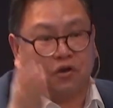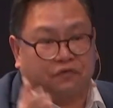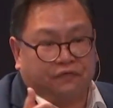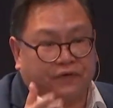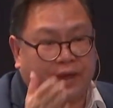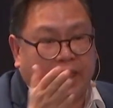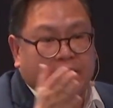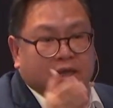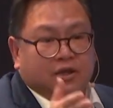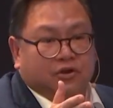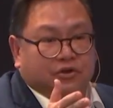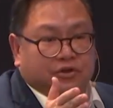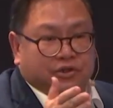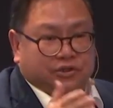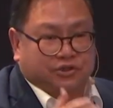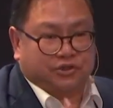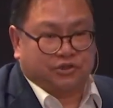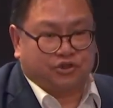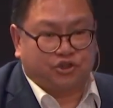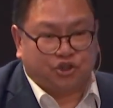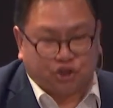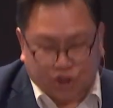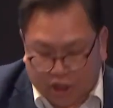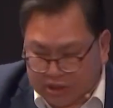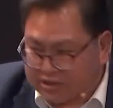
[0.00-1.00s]
of
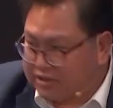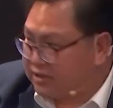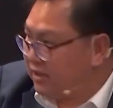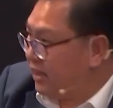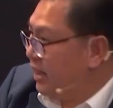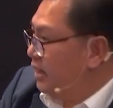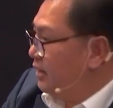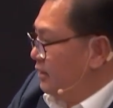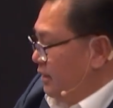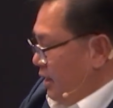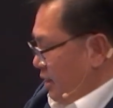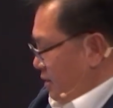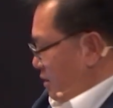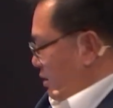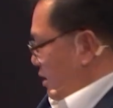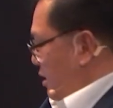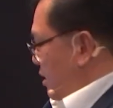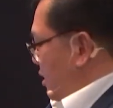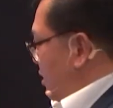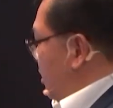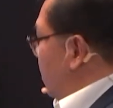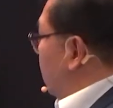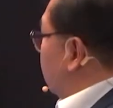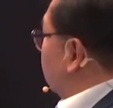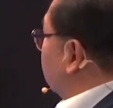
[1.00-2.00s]
English, just like that.
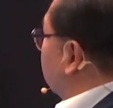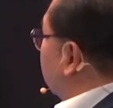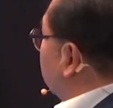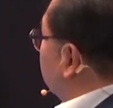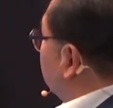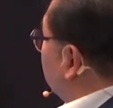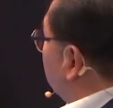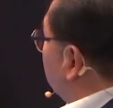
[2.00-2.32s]
The